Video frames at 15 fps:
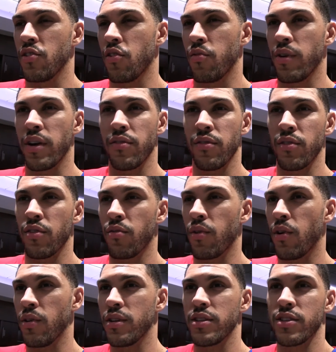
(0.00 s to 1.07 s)
know, whatever your
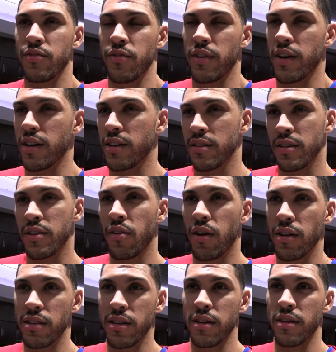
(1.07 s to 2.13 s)
role is, if you got to go
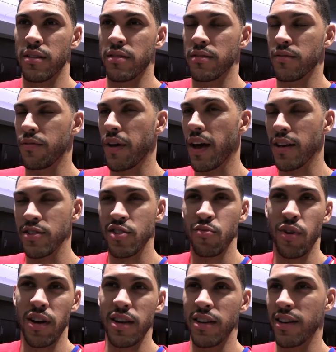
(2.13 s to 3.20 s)
out there and foul
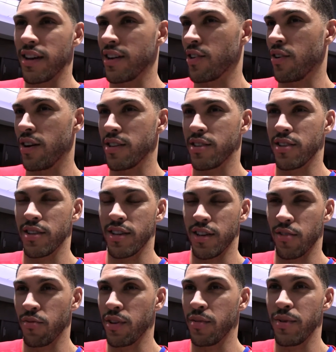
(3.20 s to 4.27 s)
somebody, you got to go out there and get
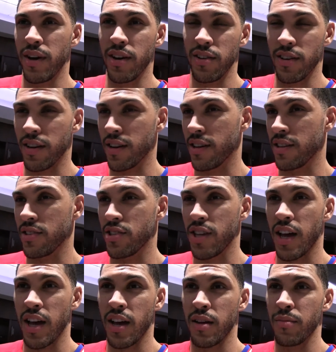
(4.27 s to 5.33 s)
a rebound, you got to get a
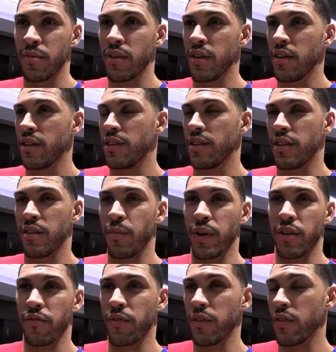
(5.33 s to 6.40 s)
stop, you need to
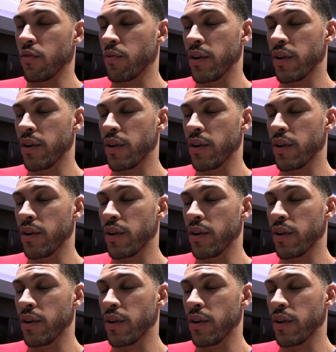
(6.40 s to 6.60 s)
make a free throw.